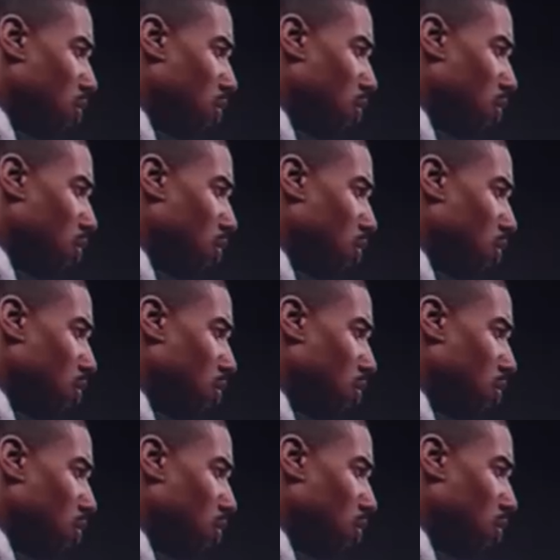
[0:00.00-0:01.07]

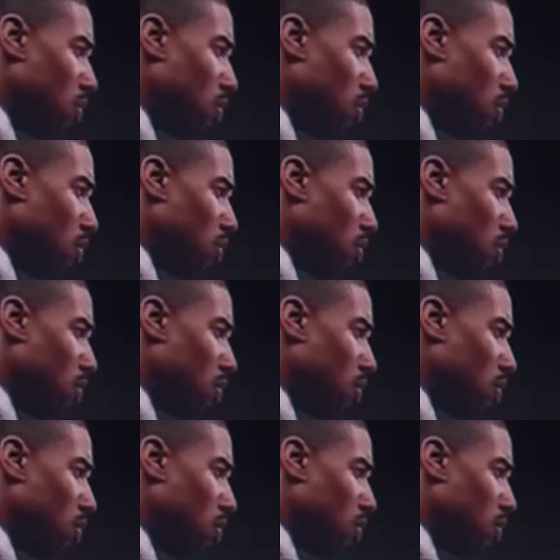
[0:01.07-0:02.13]

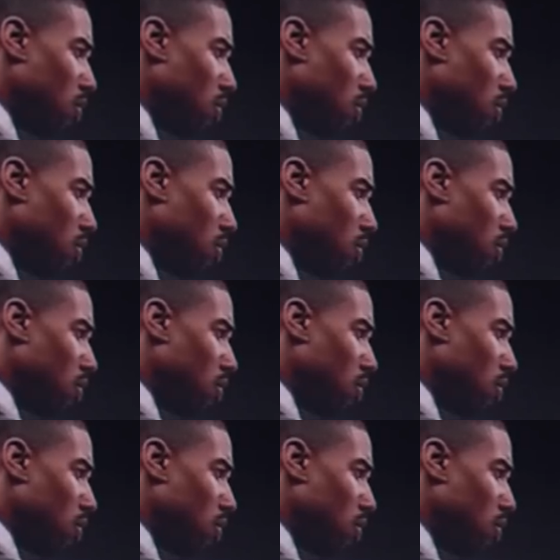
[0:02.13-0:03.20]

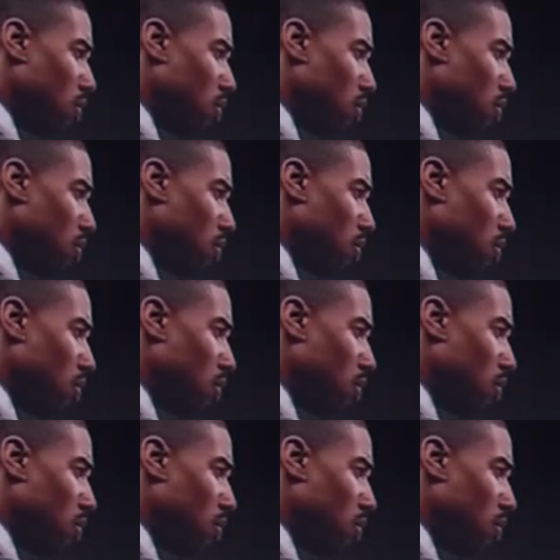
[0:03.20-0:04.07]
(silent)